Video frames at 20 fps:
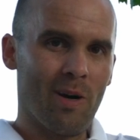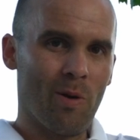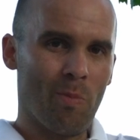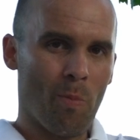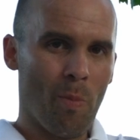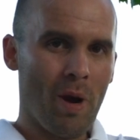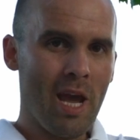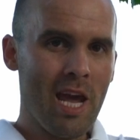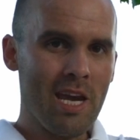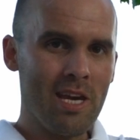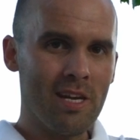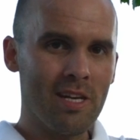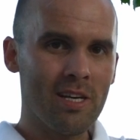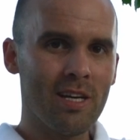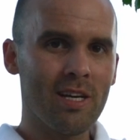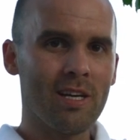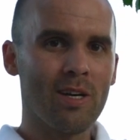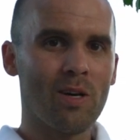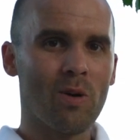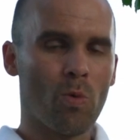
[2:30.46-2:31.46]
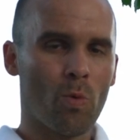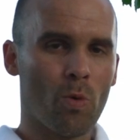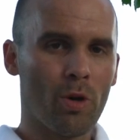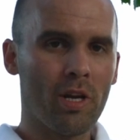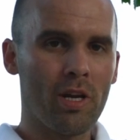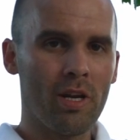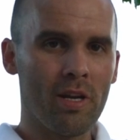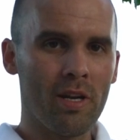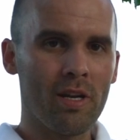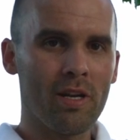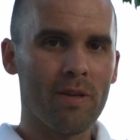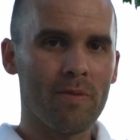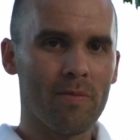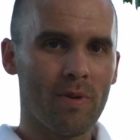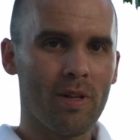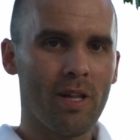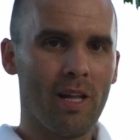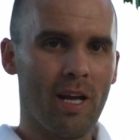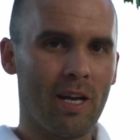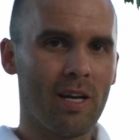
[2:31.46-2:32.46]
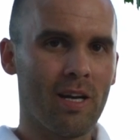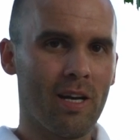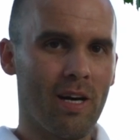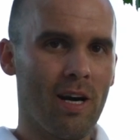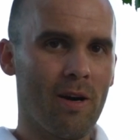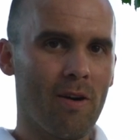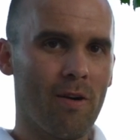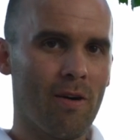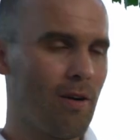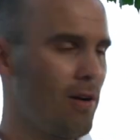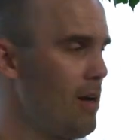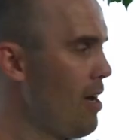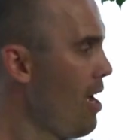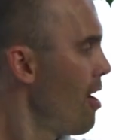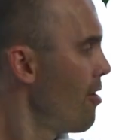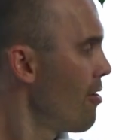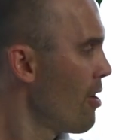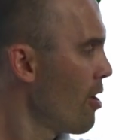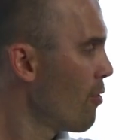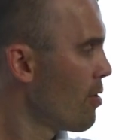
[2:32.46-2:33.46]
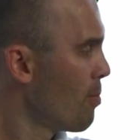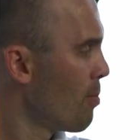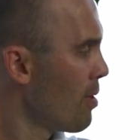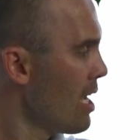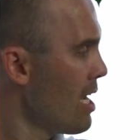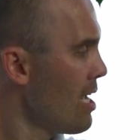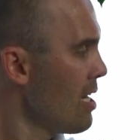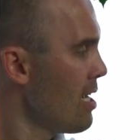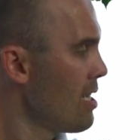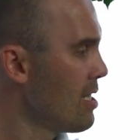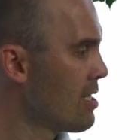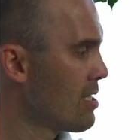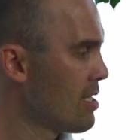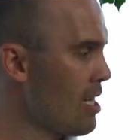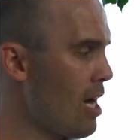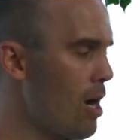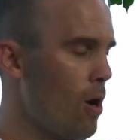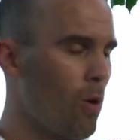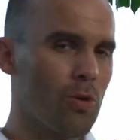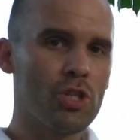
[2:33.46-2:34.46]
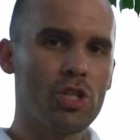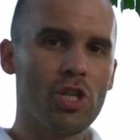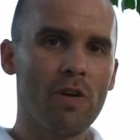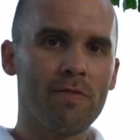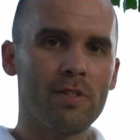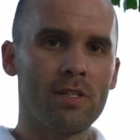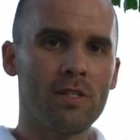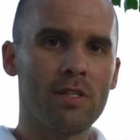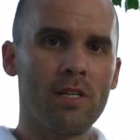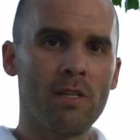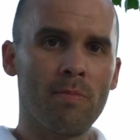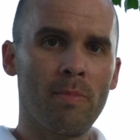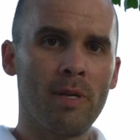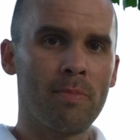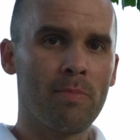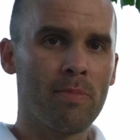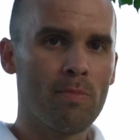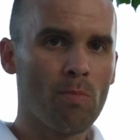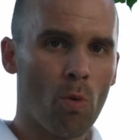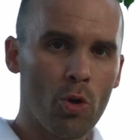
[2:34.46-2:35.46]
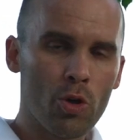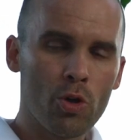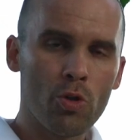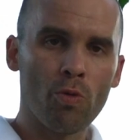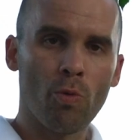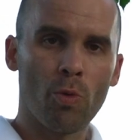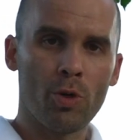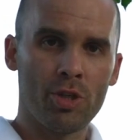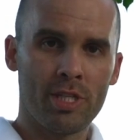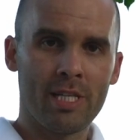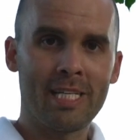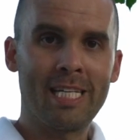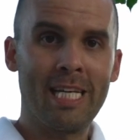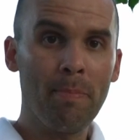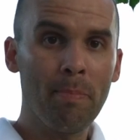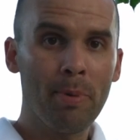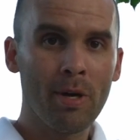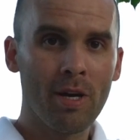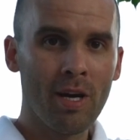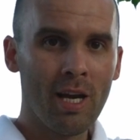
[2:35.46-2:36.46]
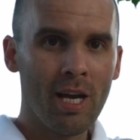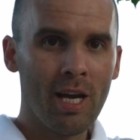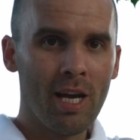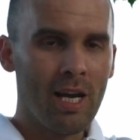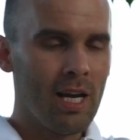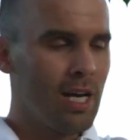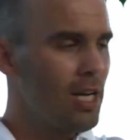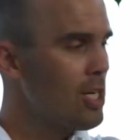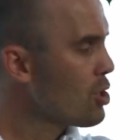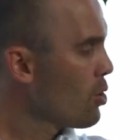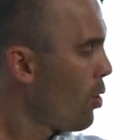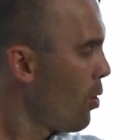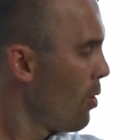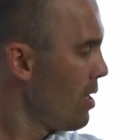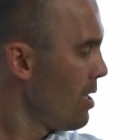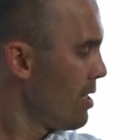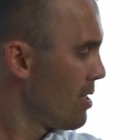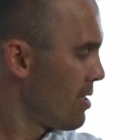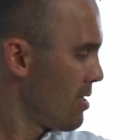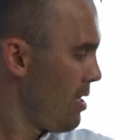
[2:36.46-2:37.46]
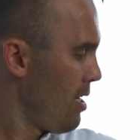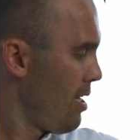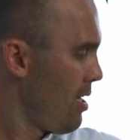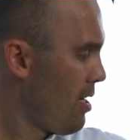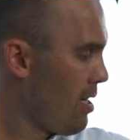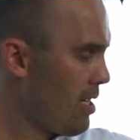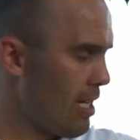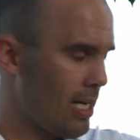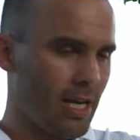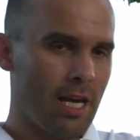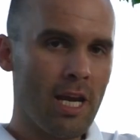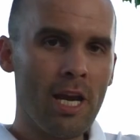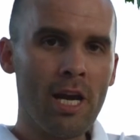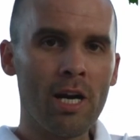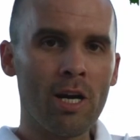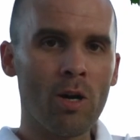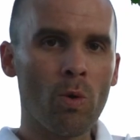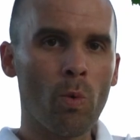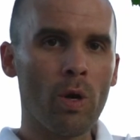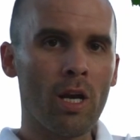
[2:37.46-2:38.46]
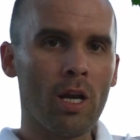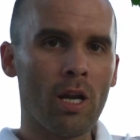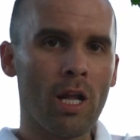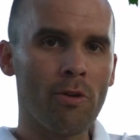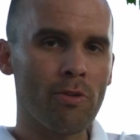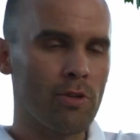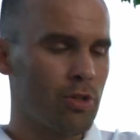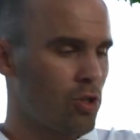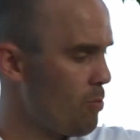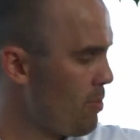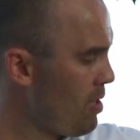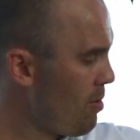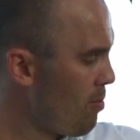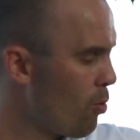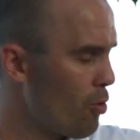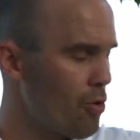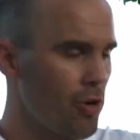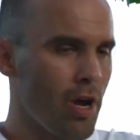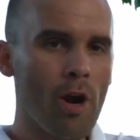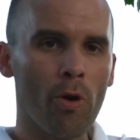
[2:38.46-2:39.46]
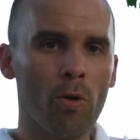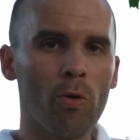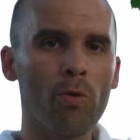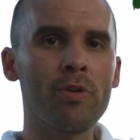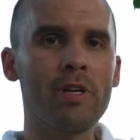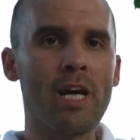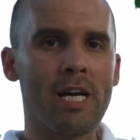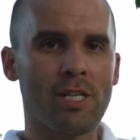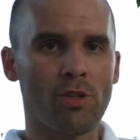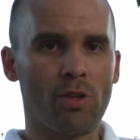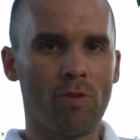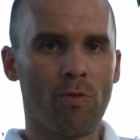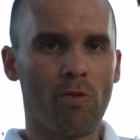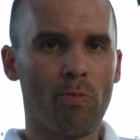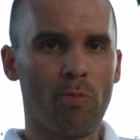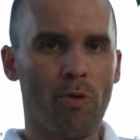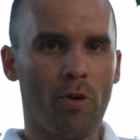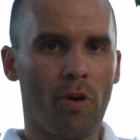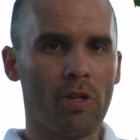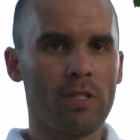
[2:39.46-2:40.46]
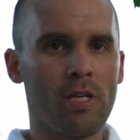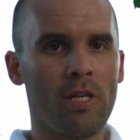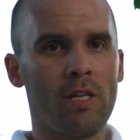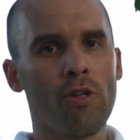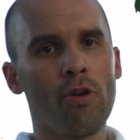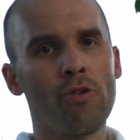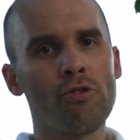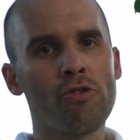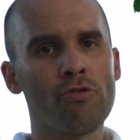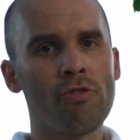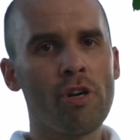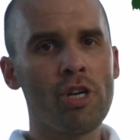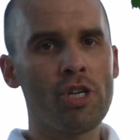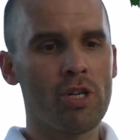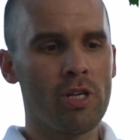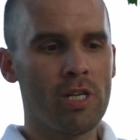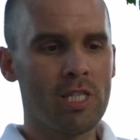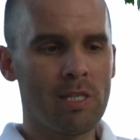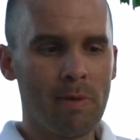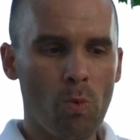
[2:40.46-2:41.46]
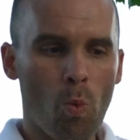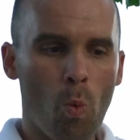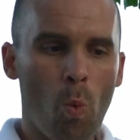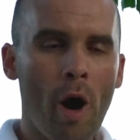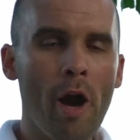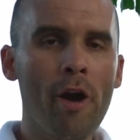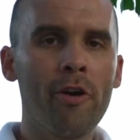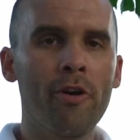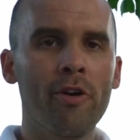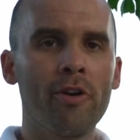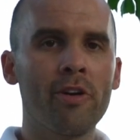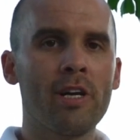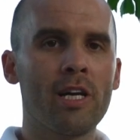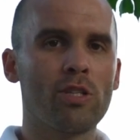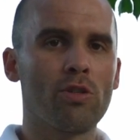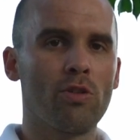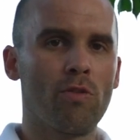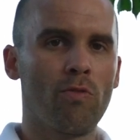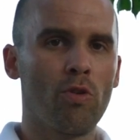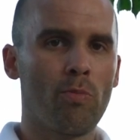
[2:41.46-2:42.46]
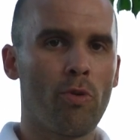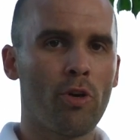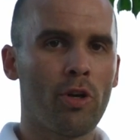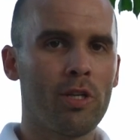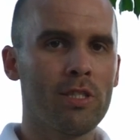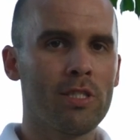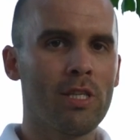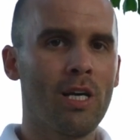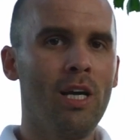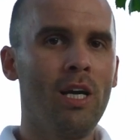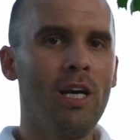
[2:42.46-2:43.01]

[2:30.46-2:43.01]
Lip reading: main working like area of the blade is now shifted a bit more towards the tip. So it's like here we allowed it to be more narrow next to the foot pockets. In the third generation, it's a bit wider next to the foot pockets,